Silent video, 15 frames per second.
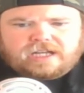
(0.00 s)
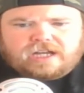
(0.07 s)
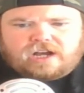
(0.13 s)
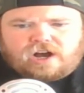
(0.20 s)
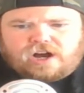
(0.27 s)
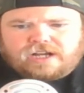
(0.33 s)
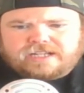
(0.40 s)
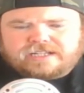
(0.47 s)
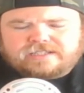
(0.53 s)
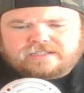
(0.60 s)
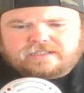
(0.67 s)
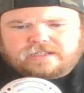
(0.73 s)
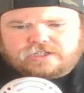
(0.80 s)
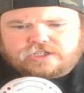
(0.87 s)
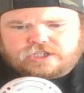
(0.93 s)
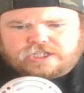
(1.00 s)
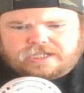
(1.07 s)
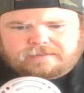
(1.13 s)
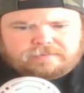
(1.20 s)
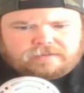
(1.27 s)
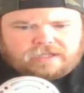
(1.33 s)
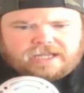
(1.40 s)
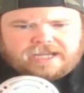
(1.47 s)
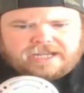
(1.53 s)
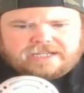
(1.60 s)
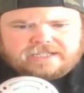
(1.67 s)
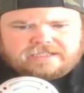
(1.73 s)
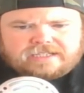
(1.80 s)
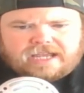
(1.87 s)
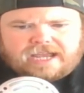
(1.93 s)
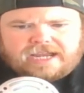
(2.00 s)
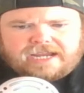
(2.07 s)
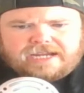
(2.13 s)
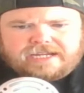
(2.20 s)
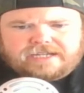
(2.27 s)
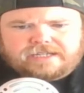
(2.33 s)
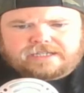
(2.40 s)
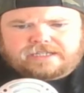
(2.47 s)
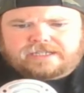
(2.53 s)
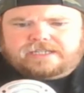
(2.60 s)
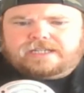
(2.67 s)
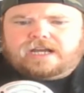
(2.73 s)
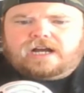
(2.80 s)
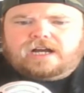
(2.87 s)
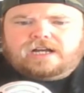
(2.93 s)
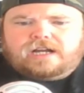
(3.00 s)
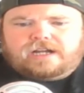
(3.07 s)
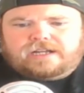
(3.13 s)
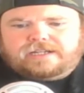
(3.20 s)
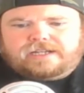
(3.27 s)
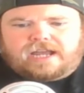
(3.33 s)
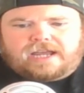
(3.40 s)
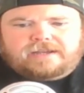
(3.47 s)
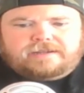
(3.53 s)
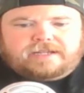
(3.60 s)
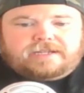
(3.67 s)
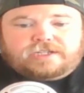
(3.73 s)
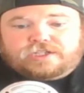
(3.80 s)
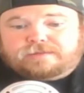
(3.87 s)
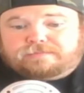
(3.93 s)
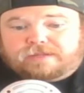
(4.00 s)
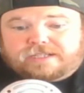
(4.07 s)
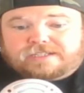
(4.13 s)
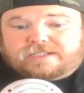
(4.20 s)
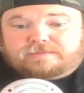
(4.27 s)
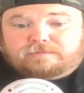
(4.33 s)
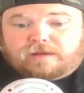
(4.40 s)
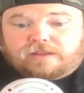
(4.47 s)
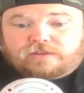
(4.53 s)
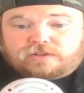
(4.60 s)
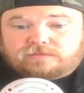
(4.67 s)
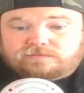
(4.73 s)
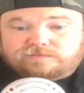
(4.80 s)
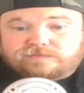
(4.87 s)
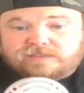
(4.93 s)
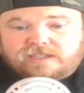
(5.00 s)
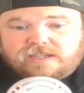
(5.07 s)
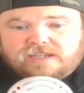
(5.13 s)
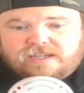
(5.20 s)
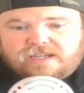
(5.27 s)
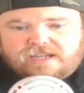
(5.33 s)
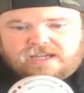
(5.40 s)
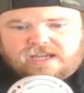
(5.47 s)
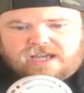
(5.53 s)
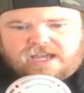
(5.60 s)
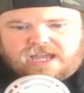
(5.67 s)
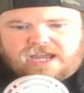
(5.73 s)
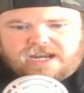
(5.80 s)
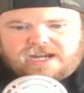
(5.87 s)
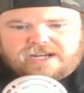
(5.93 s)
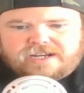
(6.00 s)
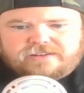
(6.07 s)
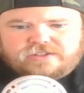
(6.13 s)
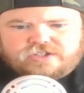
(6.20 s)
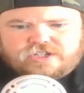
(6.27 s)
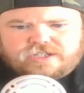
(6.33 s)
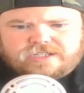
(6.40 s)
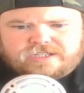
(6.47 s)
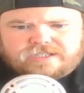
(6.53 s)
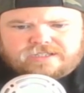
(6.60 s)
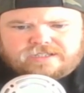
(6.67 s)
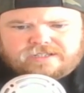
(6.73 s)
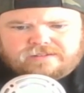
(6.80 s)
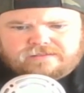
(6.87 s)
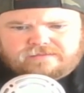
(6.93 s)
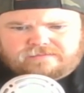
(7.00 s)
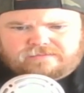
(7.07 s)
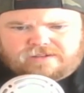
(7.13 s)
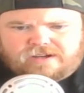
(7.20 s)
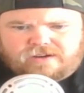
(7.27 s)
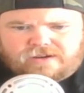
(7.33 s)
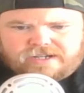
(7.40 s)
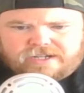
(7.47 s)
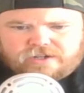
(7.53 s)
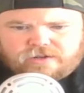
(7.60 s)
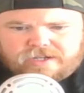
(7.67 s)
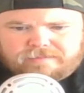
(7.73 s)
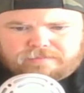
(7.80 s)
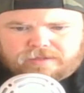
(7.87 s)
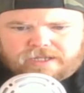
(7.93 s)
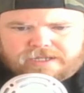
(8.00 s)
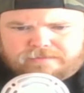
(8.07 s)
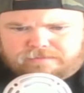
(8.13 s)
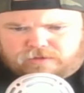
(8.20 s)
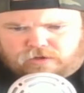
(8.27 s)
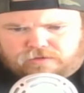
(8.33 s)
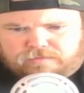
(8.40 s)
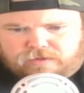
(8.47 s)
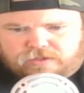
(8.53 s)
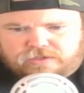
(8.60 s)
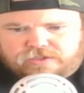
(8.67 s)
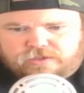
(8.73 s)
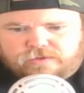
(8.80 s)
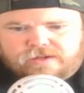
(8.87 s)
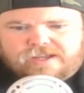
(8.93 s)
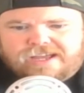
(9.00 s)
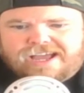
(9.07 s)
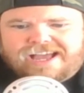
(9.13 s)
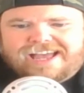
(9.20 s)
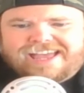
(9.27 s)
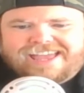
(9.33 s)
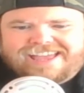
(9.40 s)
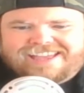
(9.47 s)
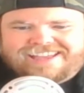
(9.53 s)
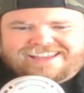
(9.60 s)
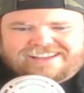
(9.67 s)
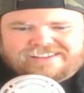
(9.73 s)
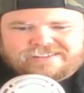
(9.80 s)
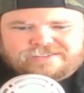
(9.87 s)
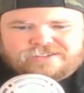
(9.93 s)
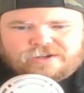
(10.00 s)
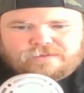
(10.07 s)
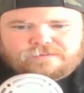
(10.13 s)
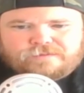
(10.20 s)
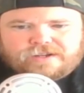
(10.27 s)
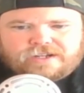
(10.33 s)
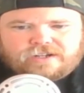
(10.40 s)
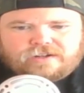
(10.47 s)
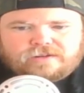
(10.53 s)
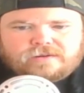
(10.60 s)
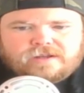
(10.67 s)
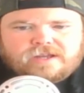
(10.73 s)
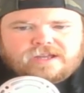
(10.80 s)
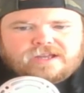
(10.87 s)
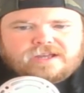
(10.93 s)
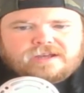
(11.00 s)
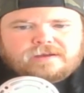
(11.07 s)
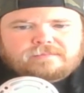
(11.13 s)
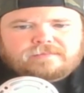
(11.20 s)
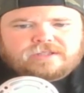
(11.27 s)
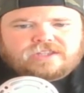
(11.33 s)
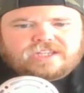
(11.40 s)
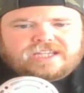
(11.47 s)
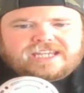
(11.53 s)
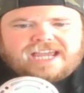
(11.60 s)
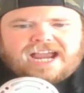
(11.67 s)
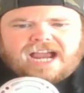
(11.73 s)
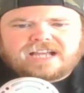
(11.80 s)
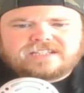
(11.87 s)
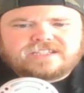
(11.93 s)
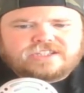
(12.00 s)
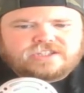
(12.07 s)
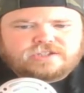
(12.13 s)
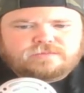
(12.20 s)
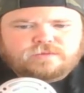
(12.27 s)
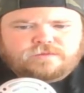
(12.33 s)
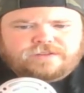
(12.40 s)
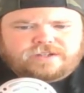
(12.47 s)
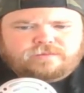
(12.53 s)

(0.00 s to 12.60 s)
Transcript: August, she plays she plays his mother. And it is just, oh, I didn't know he played Darth Maul too. Go figure. But the cast in this movie